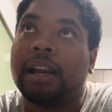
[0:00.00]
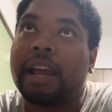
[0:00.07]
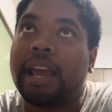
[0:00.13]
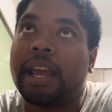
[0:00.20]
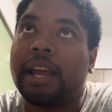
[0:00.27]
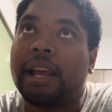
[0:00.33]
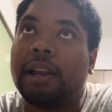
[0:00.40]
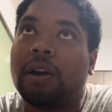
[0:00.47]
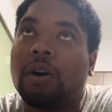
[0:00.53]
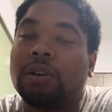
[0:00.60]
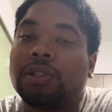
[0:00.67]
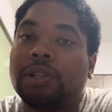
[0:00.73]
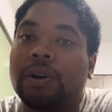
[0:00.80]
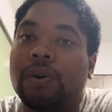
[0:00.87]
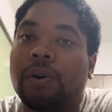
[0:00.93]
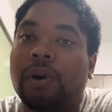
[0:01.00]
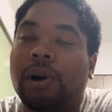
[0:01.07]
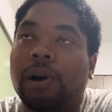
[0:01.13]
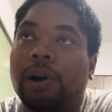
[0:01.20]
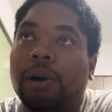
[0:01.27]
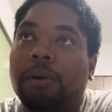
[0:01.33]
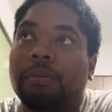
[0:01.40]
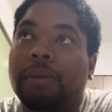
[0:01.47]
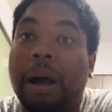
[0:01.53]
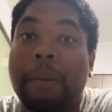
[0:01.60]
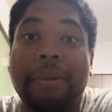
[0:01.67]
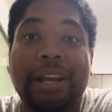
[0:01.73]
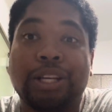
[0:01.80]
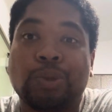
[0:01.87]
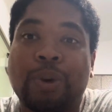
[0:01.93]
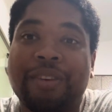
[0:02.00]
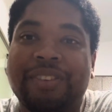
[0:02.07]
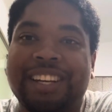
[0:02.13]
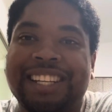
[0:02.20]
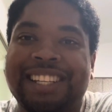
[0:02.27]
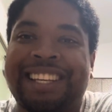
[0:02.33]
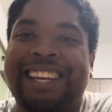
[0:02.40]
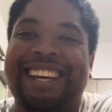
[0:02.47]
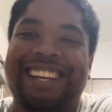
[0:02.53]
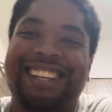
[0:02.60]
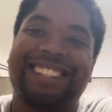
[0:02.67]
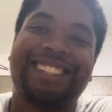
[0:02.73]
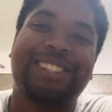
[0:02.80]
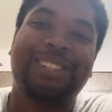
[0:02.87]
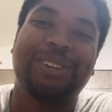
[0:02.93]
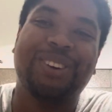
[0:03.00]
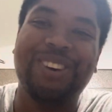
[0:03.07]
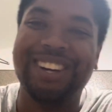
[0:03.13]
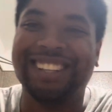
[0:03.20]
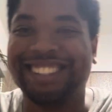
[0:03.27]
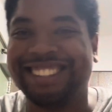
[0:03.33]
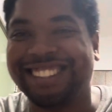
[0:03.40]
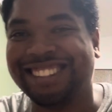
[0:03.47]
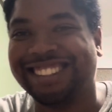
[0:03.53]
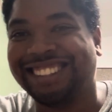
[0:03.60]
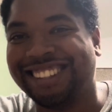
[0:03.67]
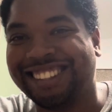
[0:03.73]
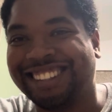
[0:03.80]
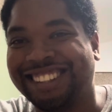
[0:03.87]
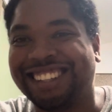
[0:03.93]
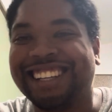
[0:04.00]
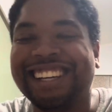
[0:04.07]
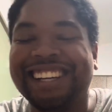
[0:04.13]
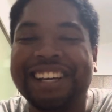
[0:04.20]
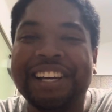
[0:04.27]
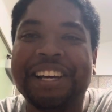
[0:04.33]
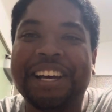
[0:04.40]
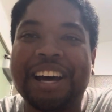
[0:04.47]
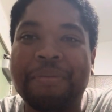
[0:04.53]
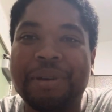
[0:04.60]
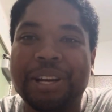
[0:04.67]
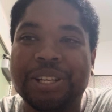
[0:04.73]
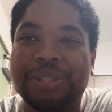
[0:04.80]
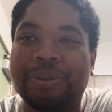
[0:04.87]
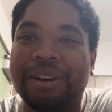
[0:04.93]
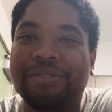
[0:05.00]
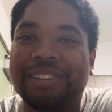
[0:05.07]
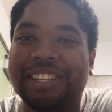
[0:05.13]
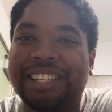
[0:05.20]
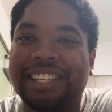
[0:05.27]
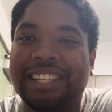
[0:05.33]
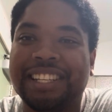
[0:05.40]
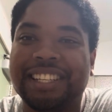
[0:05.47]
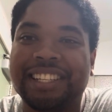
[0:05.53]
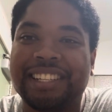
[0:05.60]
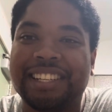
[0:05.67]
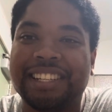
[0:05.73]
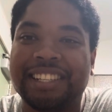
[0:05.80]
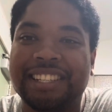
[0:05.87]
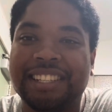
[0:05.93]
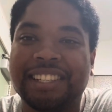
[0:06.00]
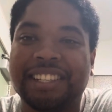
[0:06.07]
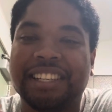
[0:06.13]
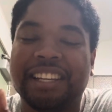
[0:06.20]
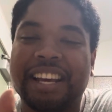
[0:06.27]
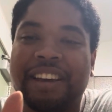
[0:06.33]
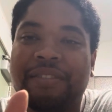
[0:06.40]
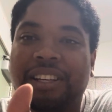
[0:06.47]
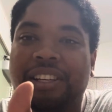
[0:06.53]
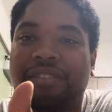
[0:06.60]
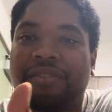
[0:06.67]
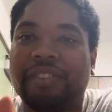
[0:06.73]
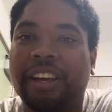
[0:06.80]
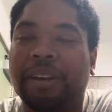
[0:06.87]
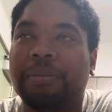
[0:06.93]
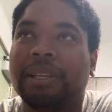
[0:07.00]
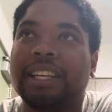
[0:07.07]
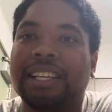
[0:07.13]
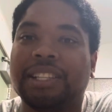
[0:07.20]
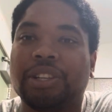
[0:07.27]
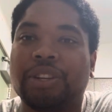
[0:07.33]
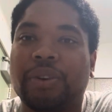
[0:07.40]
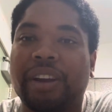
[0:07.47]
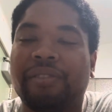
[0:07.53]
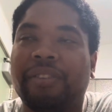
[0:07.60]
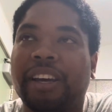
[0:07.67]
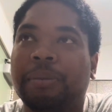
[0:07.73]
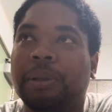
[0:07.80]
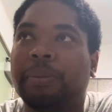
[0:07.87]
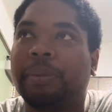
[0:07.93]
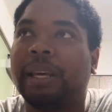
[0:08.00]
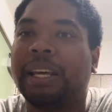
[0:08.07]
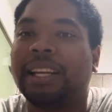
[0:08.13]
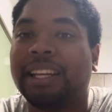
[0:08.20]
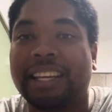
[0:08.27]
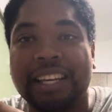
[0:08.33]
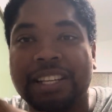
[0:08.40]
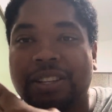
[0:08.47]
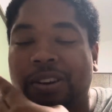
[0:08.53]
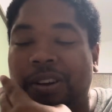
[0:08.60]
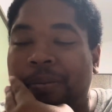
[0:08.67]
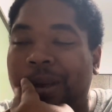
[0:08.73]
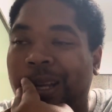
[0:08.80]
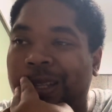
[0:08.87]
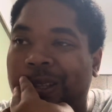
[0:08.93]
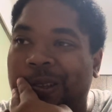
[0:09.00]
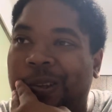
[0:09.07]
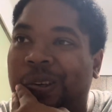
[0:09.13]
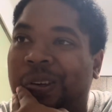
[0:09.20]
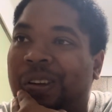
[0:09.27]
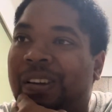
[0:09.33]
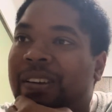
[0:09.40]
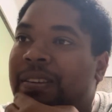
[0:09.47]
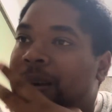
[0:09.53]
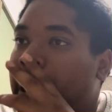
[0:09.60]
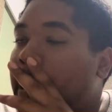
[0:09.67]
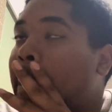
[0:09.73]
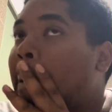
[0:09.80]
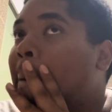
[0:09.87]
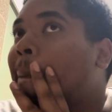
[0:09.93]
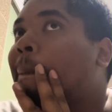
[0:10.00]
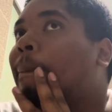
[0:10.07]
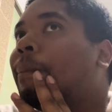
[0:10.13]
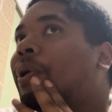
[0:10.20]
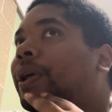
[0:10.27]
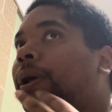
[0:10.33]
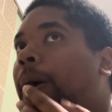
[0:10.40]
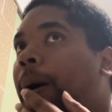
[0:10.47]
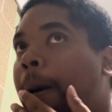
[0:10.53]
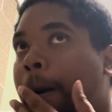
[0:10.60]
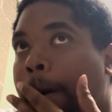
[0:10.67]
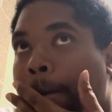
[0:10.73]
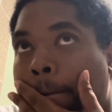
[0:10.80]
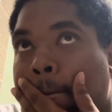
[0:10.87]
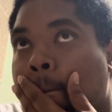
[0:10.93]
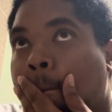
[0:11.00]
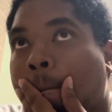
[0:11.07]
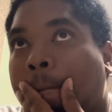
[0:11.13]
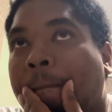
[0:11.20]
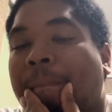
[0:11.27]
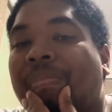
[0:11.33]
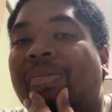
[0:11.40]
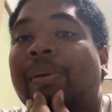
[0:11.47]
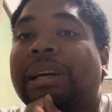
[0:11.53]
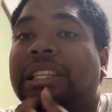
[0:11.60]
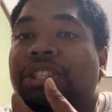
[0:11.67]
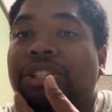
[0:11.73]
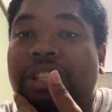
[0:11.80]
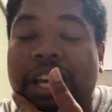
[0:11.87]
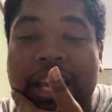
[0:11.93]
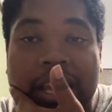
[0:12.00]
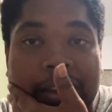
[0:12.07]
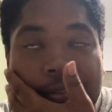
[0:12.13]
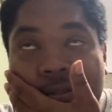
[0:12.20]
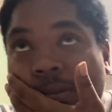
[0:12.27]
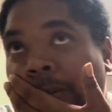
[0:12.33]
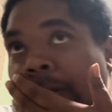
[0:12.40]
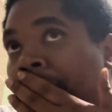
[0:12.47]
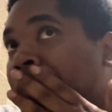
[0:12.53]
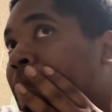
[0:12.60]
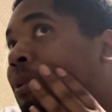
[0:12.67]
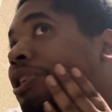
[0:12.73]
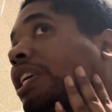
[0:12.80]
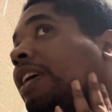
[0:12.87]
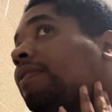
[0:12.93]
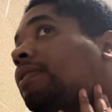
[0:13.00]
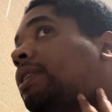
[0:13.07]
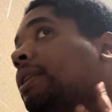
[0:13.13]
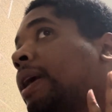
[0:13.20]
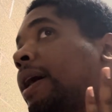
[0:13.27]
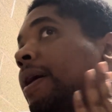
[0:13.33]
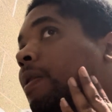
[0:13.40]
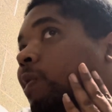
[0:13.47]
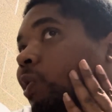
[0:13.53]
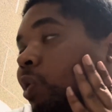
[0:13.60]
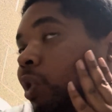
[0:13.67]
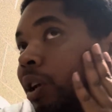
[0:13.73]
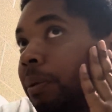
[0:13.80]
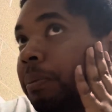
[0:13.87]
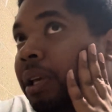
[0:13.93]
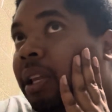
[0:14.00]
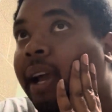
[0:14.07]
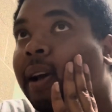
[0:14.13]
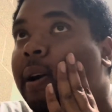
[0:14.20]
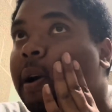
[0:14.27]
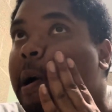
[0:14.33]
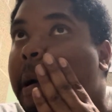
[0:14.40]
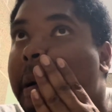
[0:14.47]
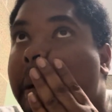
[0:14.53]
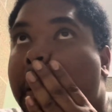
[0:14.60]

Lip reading: And also, I met his wife and his kids, too. I met his wife and his kids. They have a good family. He has a great family, man. The kids are amazing, too. But I'm about to shave. I'm going to shave tonight so it can be like a